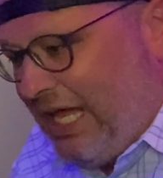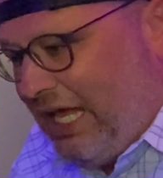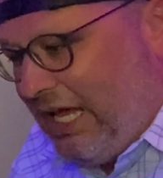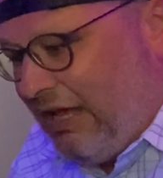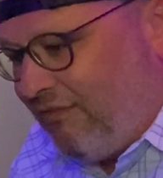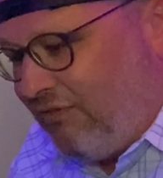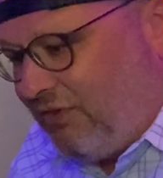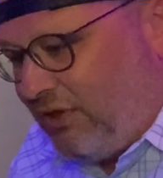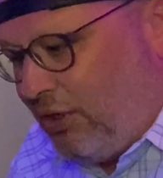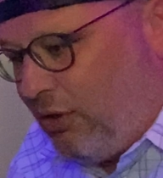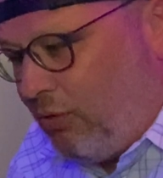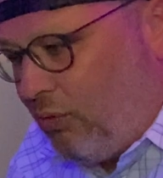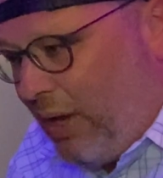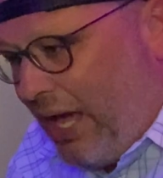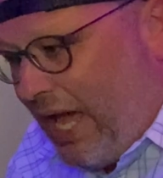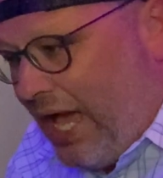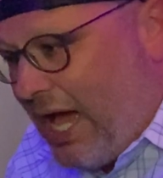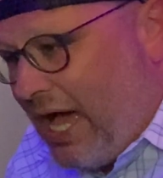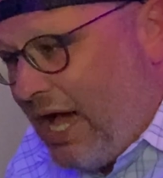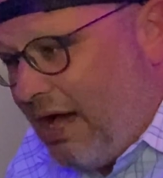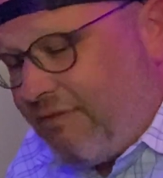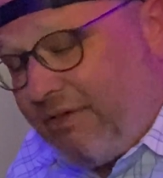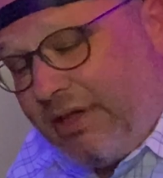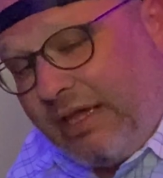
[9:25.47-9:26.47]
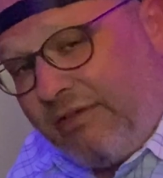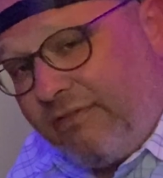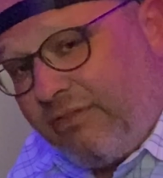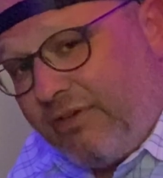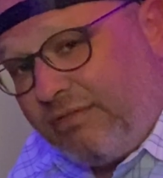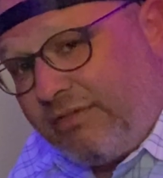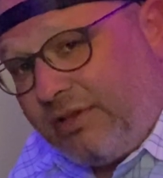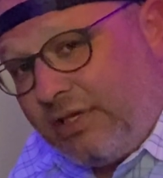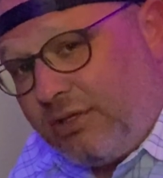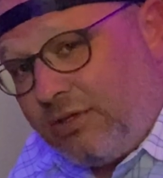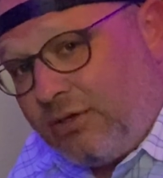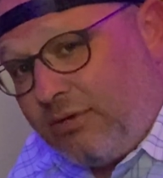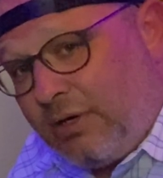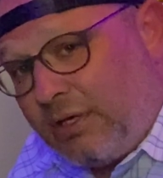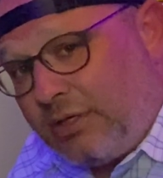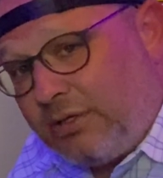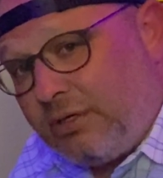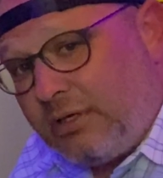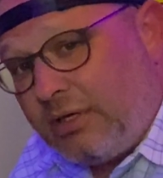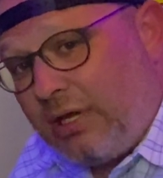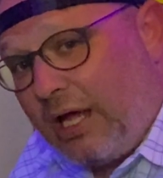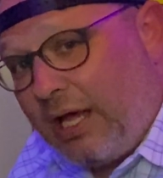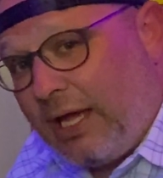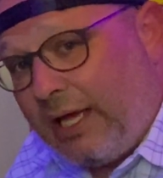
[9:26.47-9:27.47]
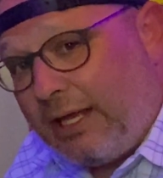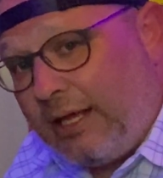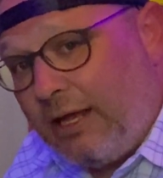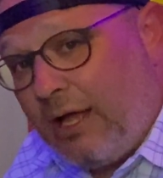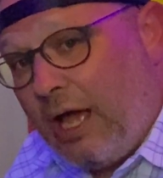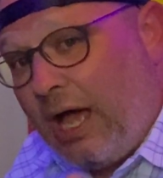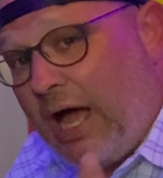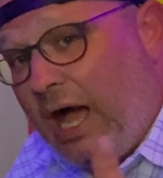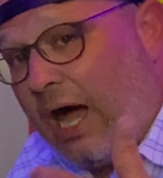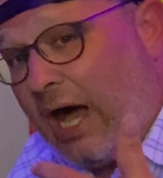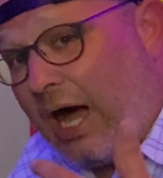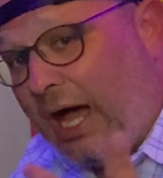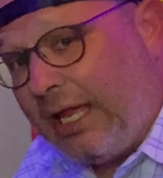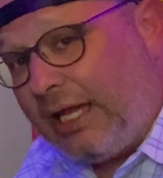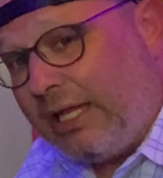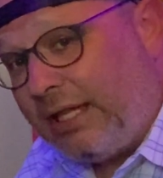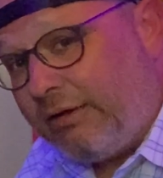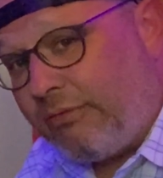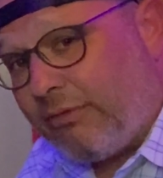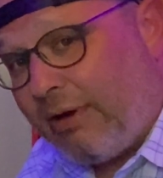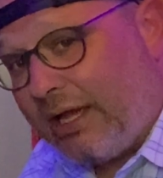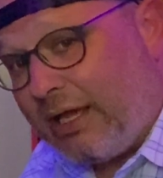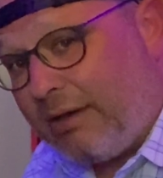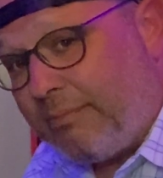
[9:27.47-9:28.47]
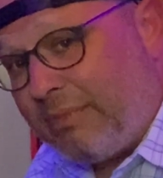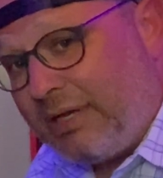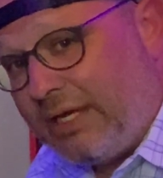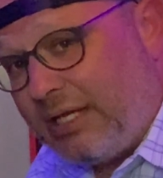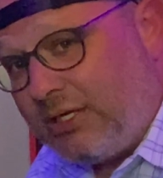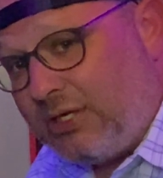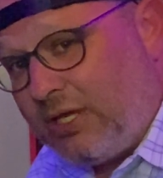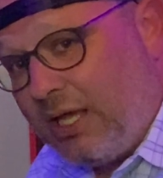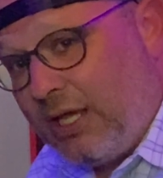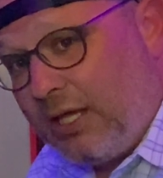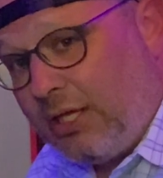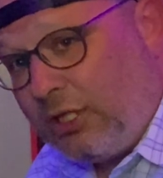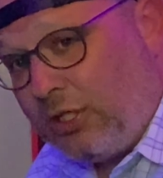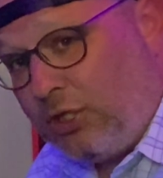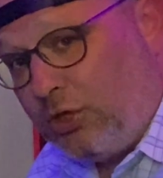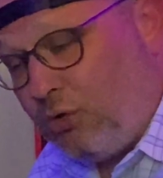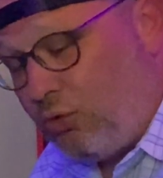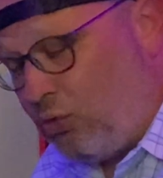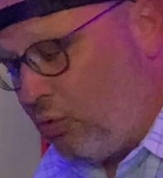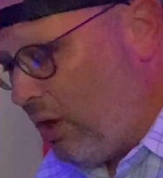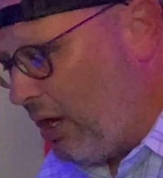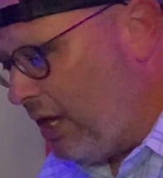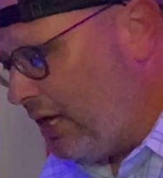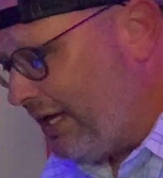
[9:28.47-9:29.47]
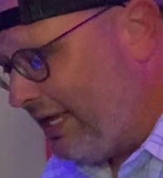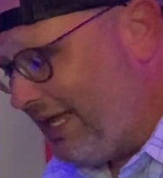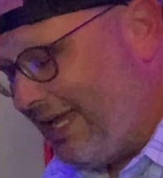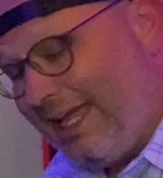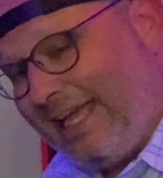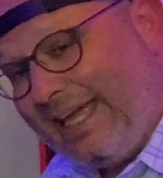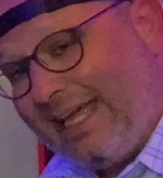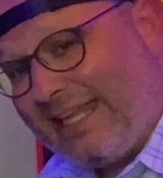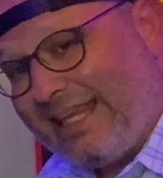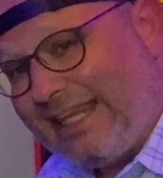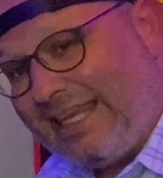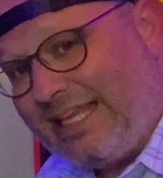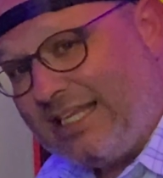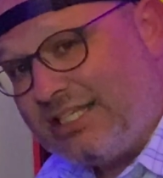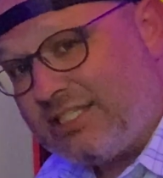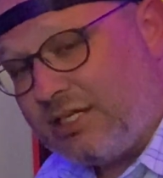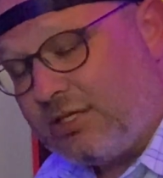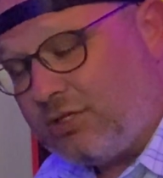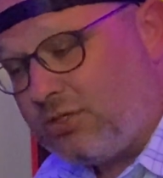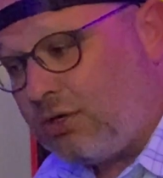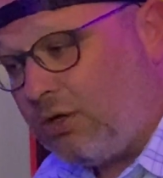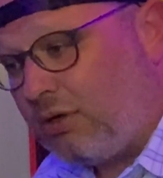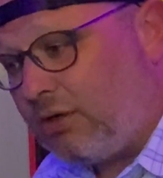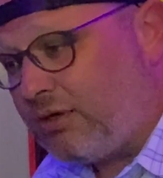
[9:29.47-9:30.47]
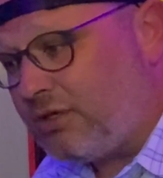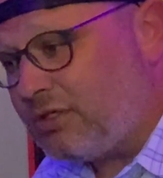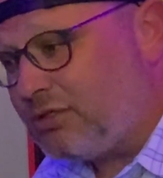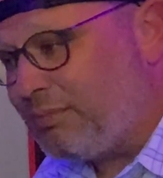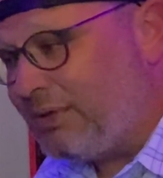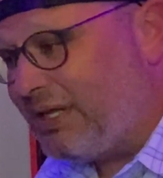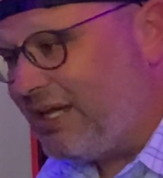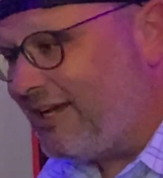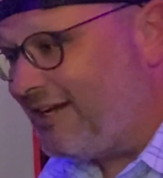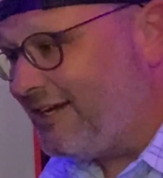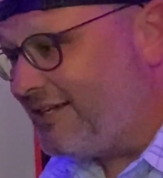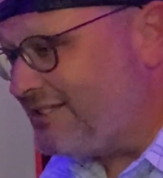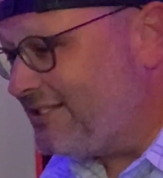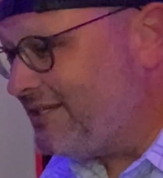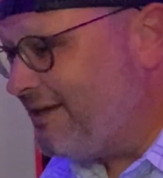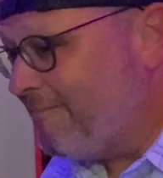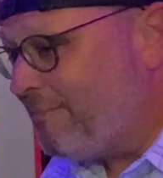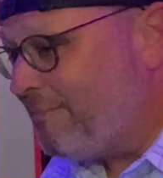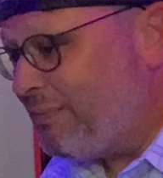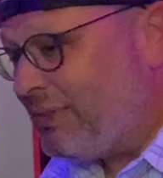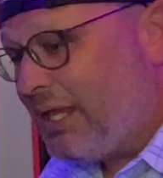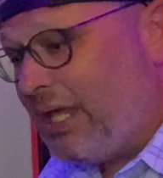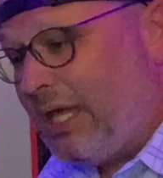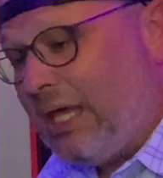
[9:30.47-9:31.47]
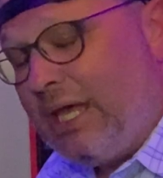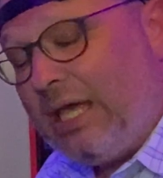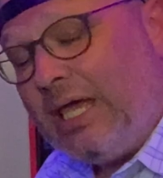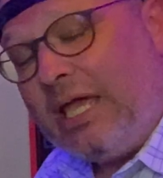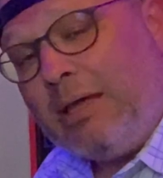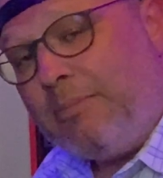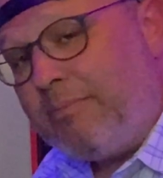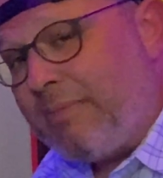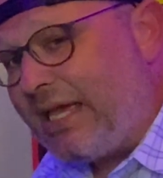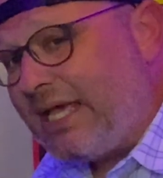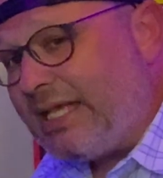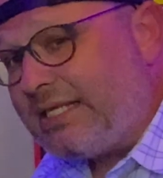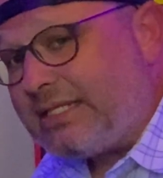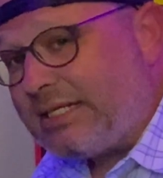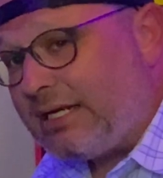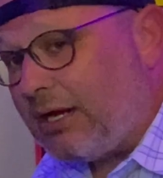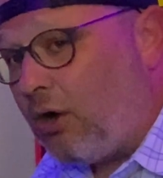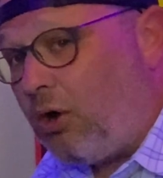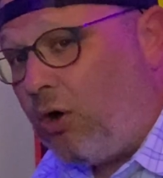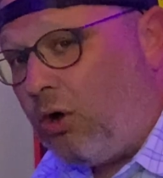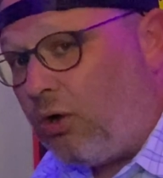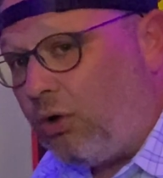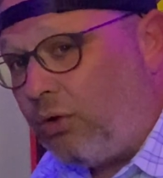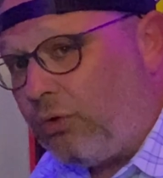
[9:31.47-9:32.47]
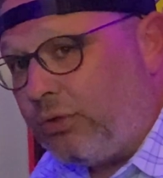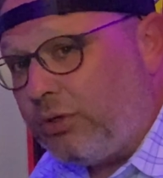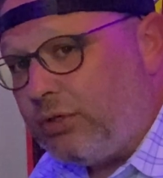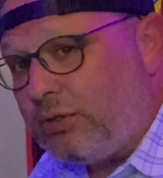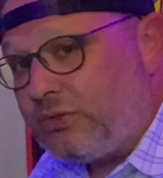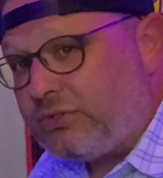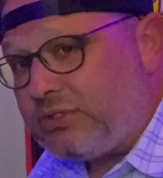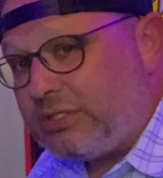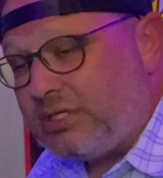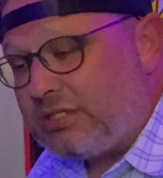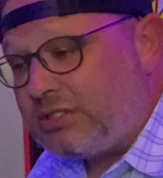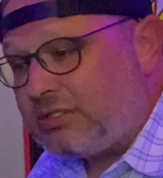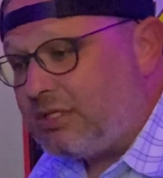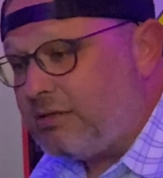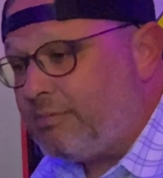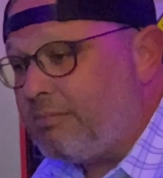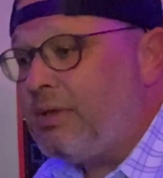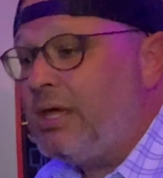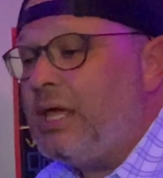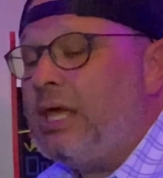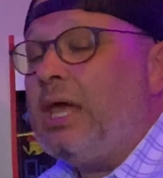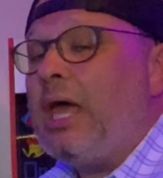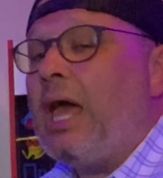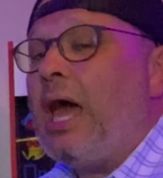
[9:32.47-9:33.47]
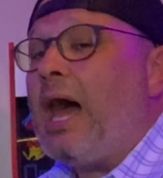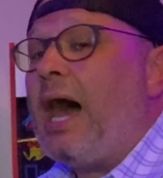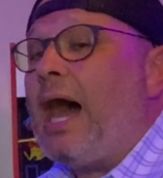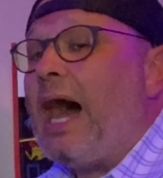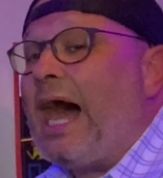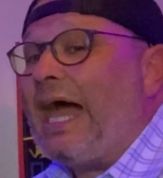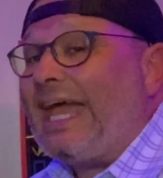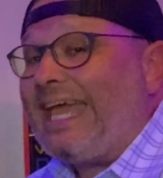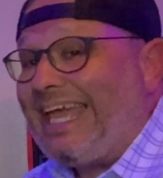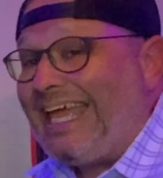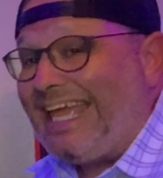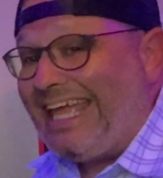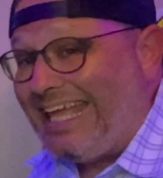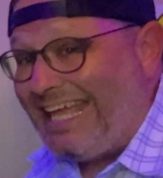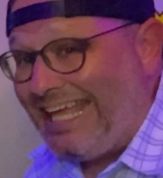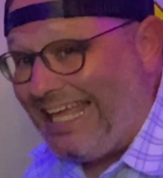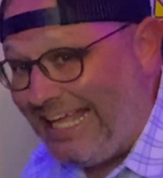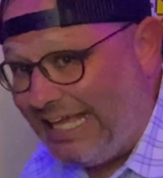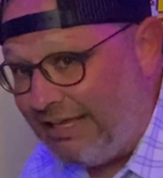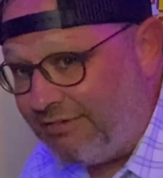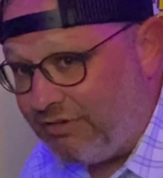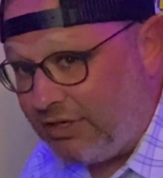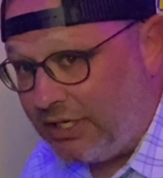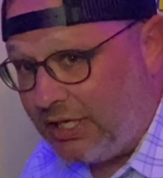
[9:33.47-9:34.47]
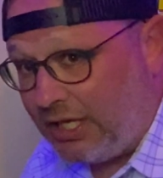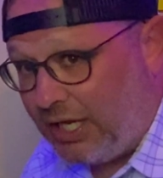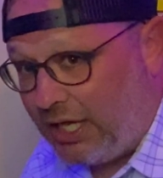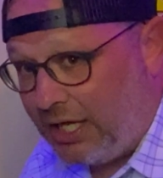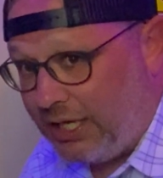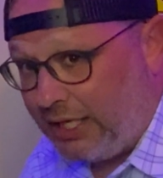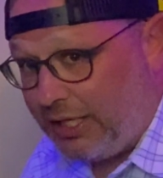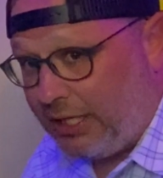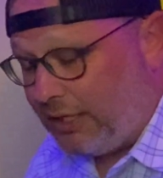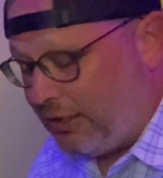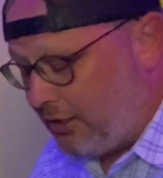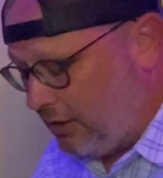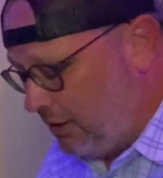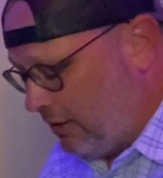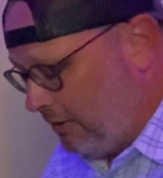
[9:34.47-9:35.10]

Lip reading: If you have a 5200, I highly recommend you get these controllers, because it makes it a whole new system. I ain't even lying.